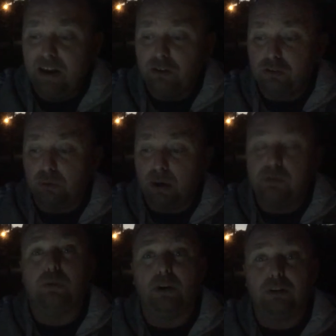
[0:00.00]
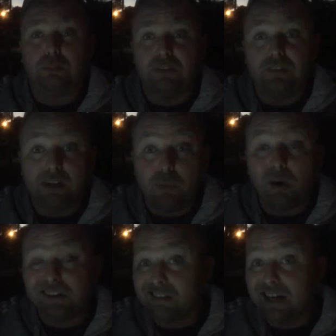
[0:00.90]
So I'm sorry it's been very
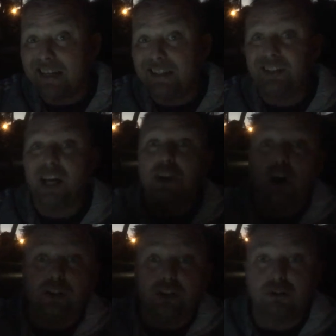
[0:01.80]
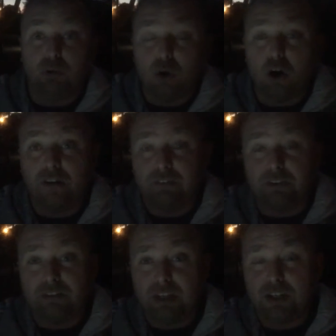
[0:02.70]
one-sided and not the usual
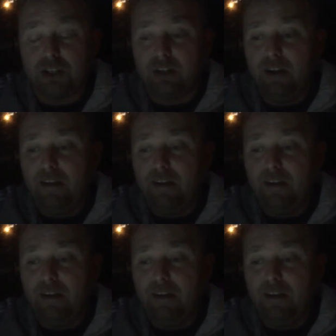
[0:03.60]
conversation,